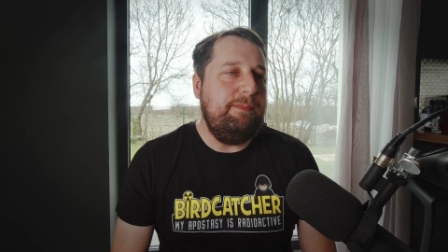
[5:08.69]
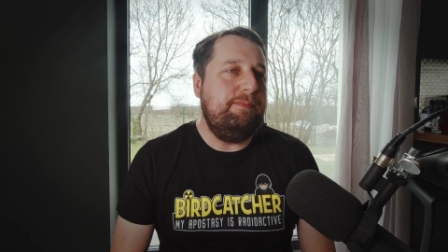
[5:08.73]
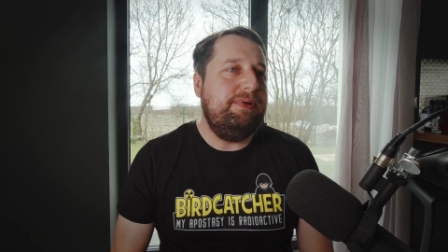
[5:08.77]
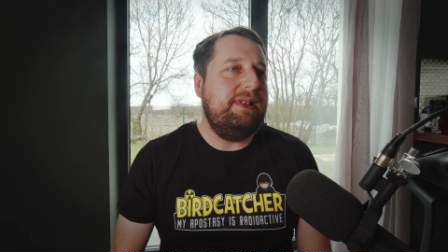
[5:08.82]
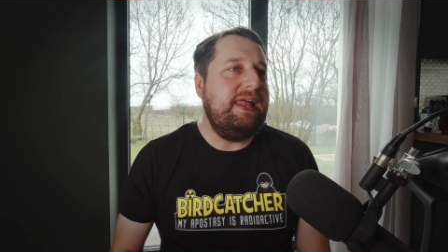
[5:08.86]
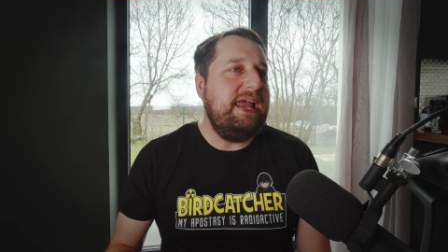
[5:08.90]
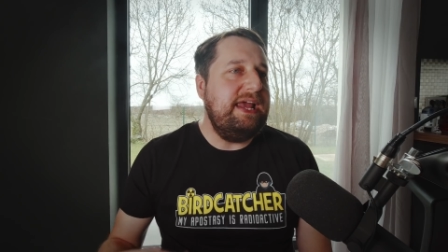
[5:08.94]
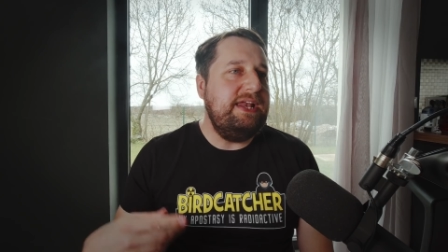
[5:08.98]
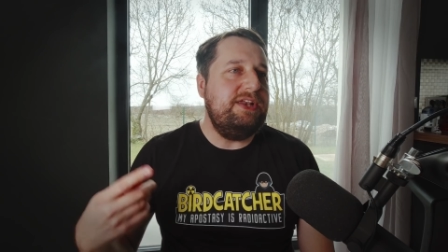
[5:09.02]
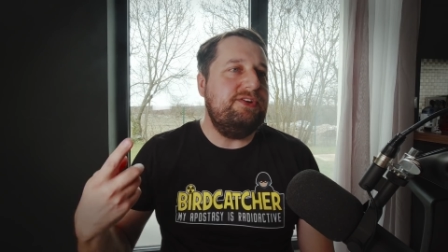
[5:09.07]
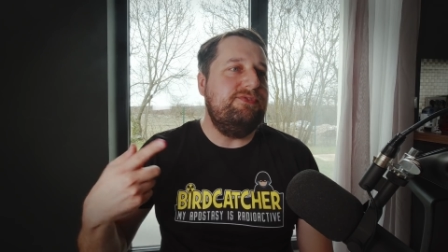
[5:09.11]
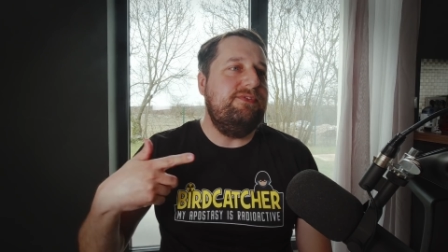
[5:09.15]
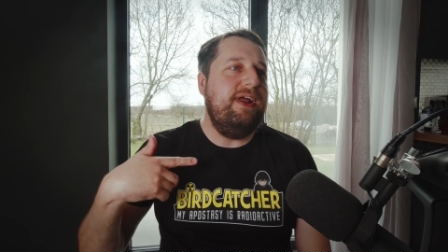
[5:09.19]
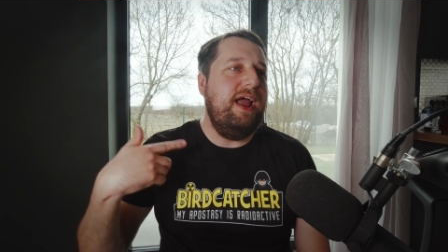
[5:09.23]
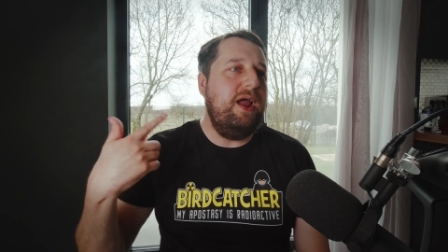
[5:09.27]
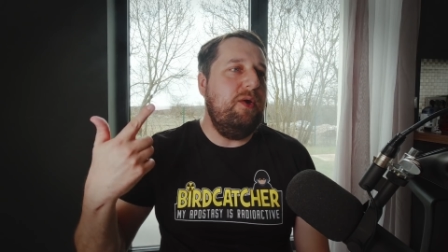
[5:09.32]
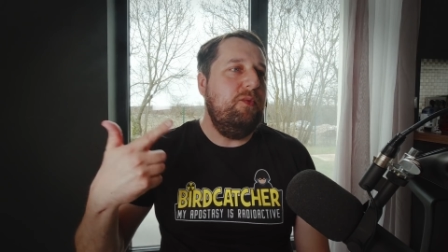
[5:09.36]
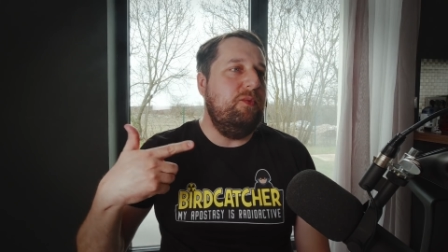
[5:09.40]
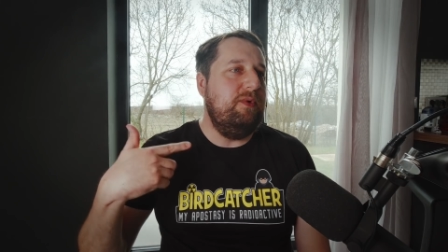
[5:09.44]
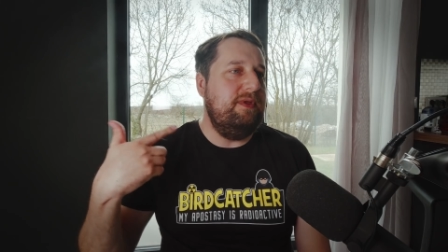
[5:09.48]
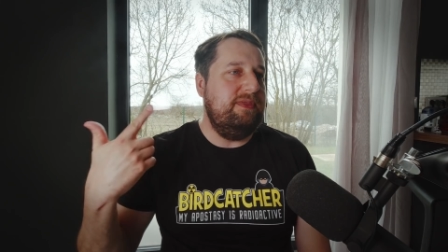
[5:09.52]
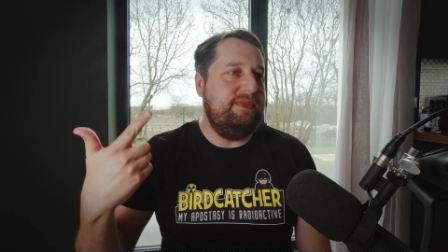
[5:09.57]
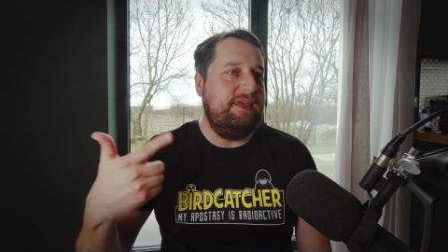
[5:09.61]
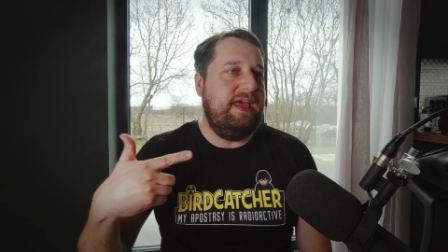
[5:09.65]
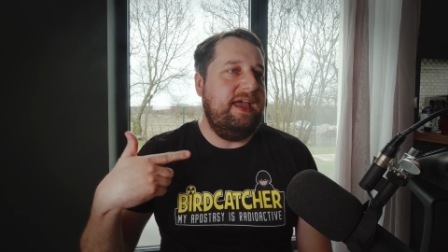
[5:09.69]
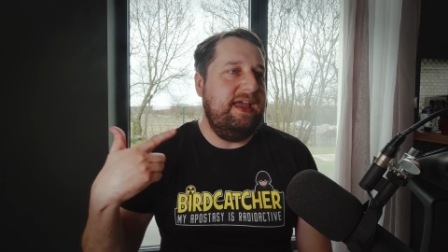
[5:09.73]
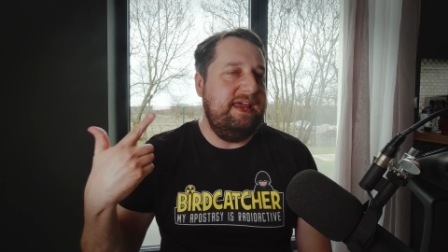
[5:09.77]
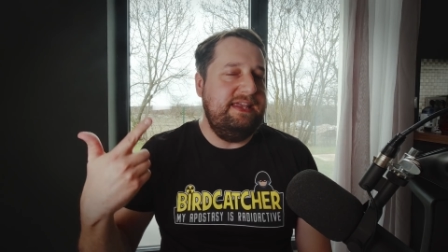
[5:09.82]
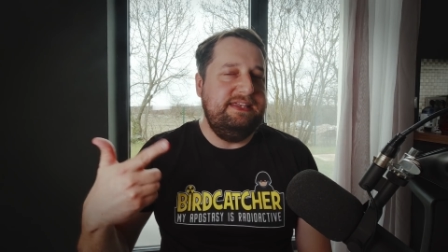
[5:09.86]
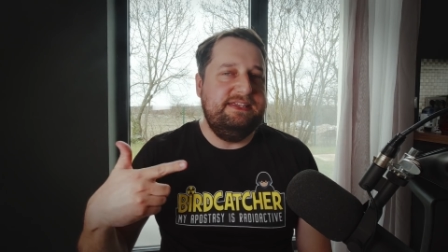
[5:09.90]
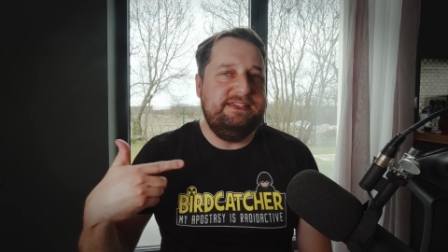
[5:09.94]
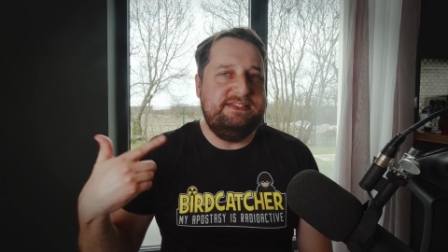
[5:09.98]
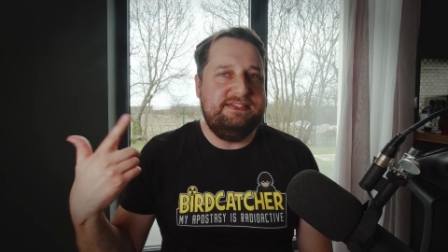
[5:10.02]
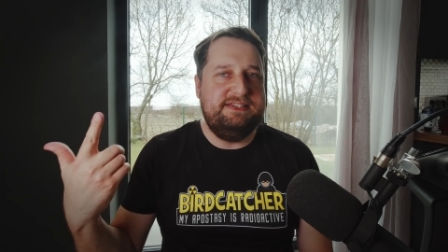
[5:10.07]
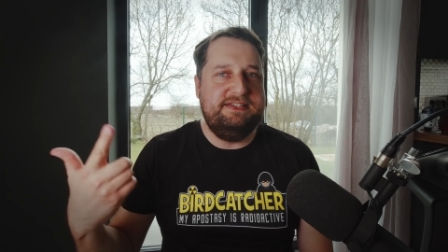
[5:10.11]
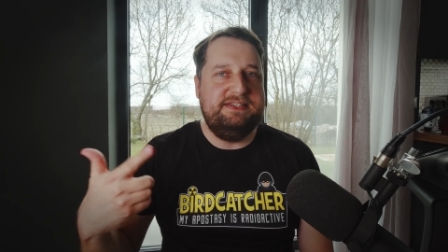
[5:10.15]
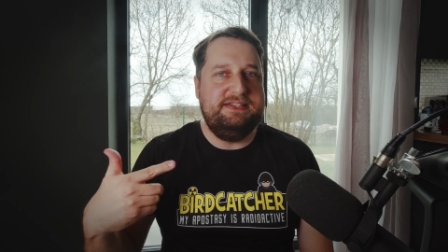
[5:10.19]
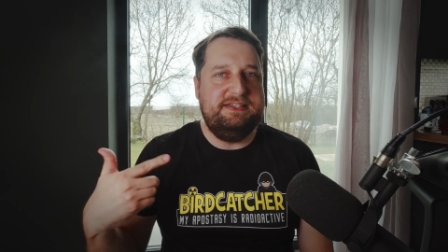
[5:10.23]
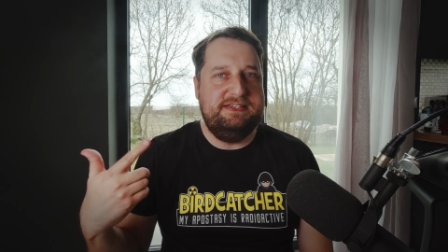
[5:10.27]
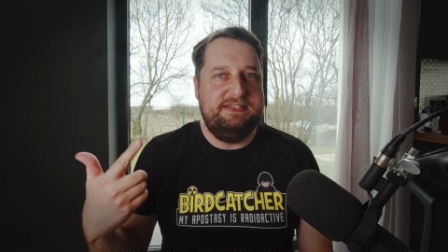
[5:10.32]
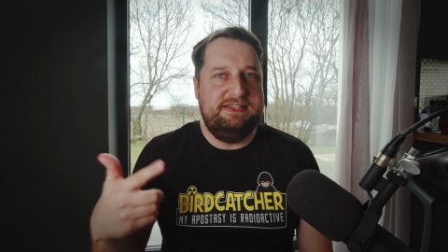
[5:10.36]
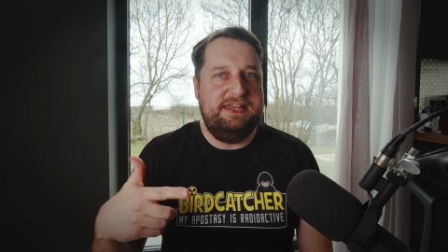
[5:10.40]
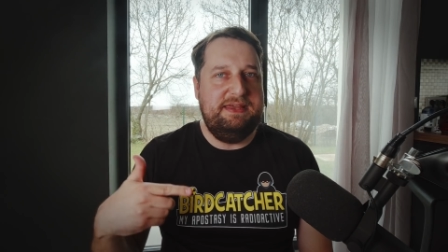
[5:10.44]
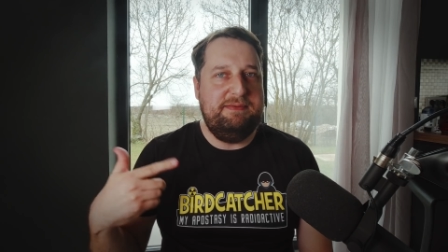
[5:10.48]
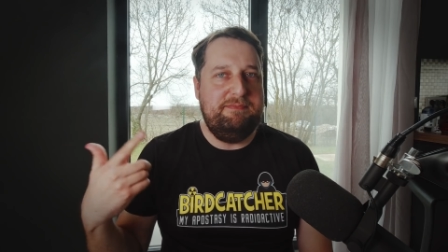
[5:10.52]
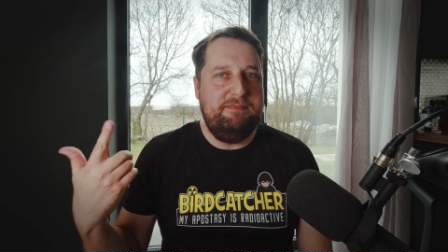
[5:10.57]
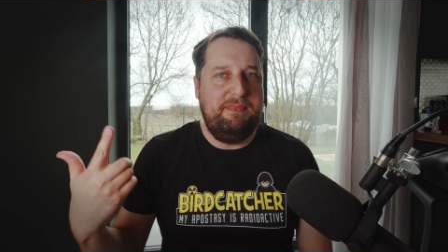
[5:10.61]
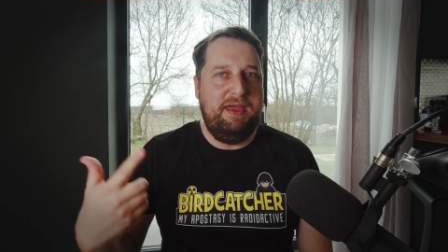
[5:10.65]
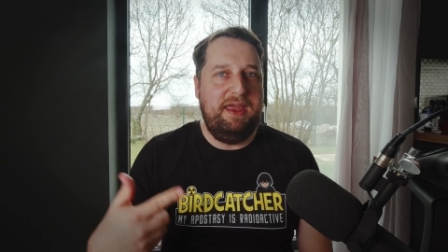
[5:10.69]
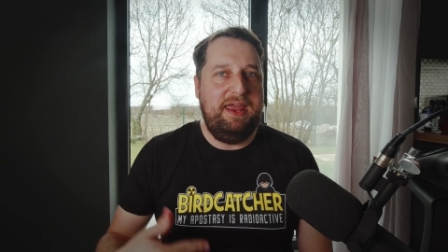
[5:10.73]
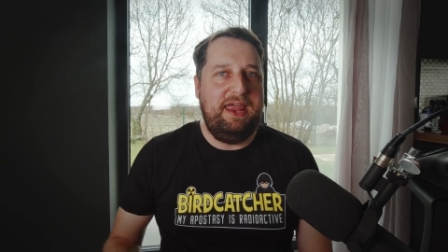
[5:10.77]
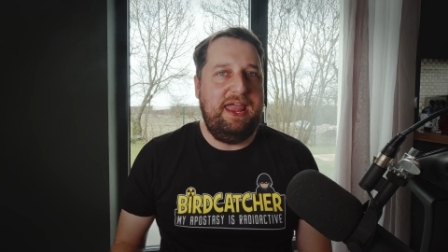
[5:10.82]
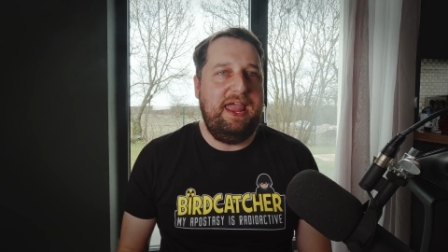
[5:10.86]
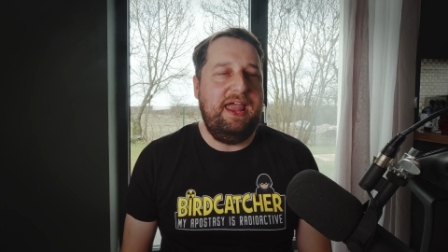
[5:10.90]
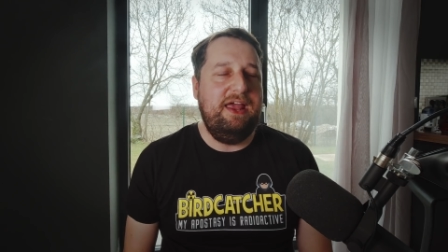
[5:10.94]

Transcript: I played around with that incident in my